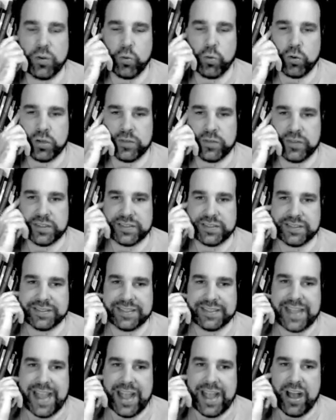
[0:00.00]
order versus
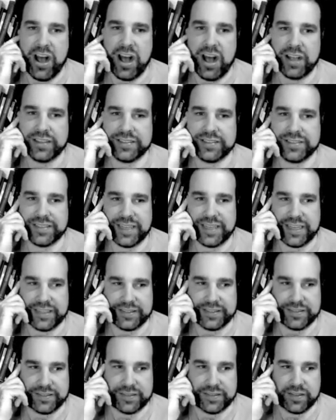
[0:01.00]
chaos
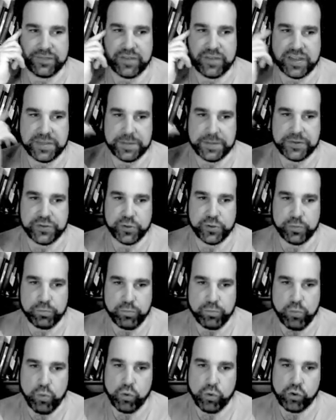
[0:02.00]
is the fundamental
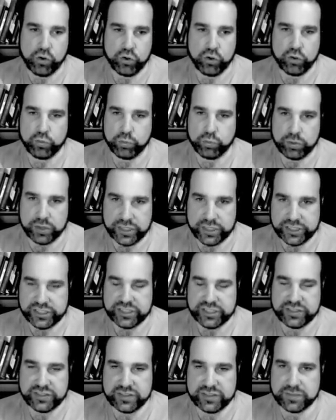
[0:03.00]
moral
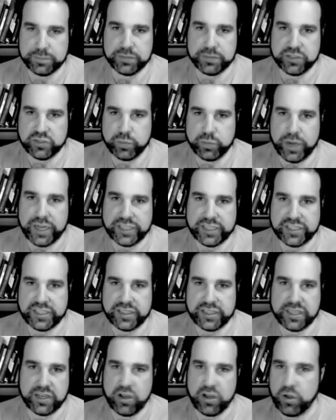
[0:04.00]
religious persuasion
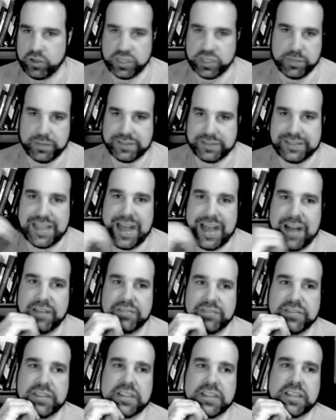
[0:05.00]
that all humans
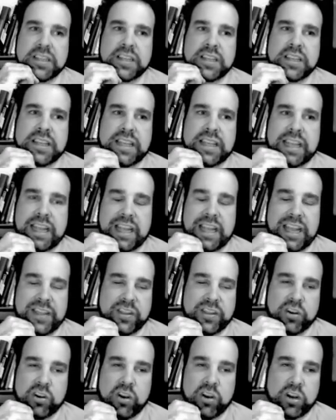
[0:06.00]
have in, in
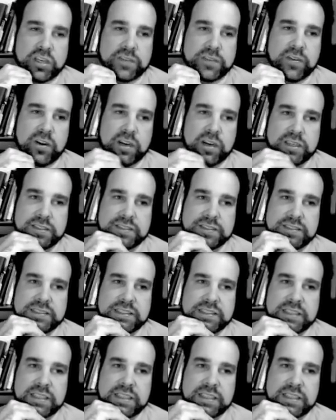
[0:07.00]
their heart of hearts.